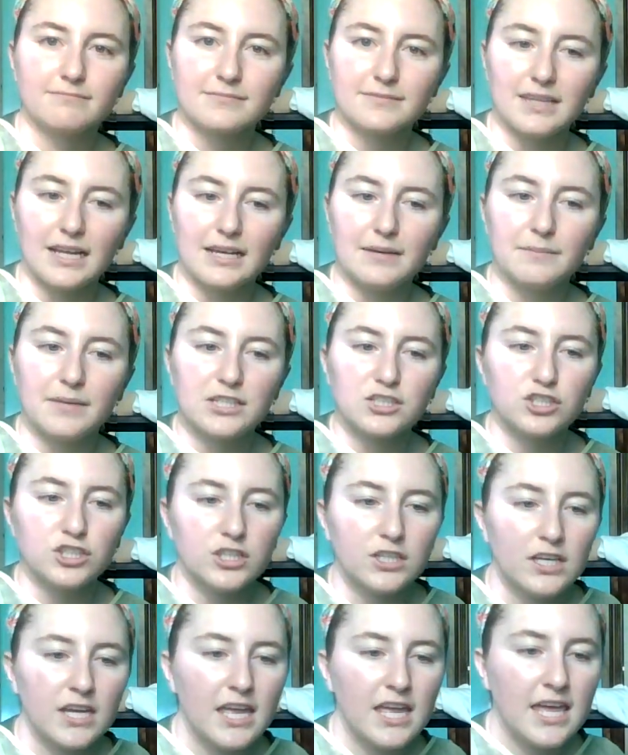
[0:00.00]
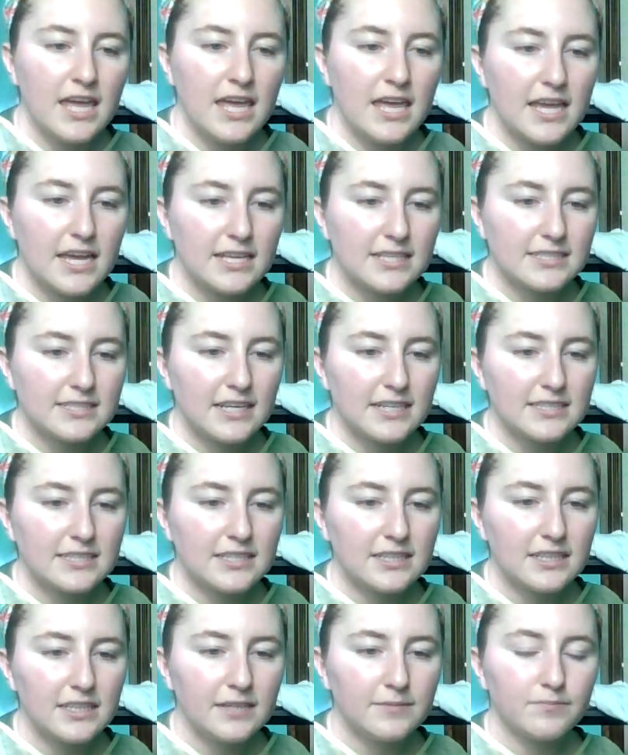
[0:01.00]
kind of make sure it's nice
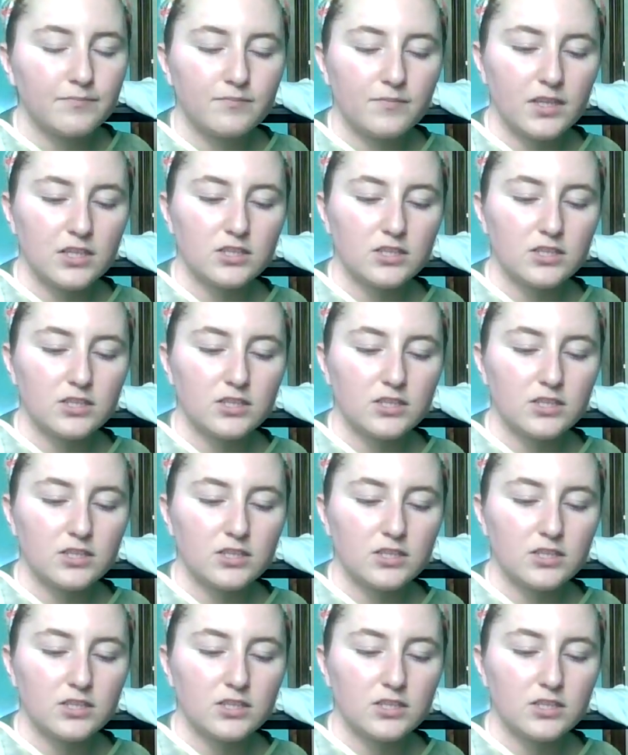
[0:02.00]
and clean.